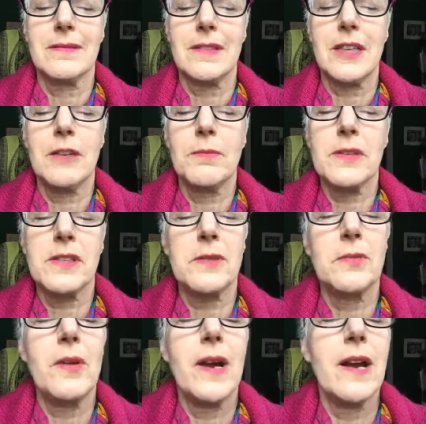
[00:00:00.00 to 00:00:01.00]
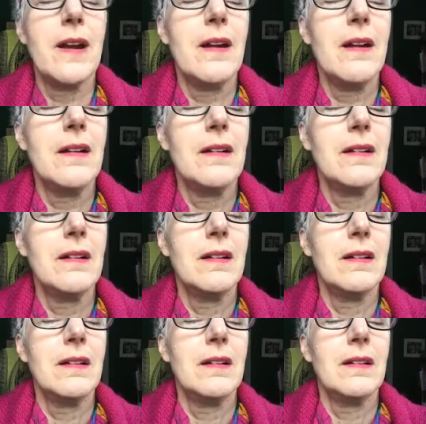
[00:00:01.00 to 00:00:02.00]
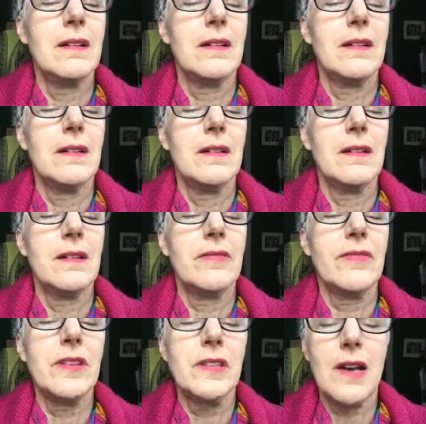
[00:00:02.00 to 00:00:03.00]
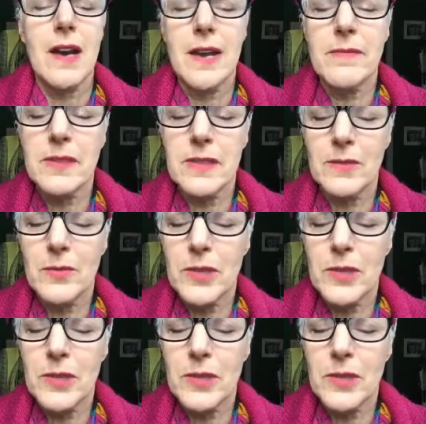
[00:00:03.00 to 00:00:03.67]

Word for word: Keep us aware of the times in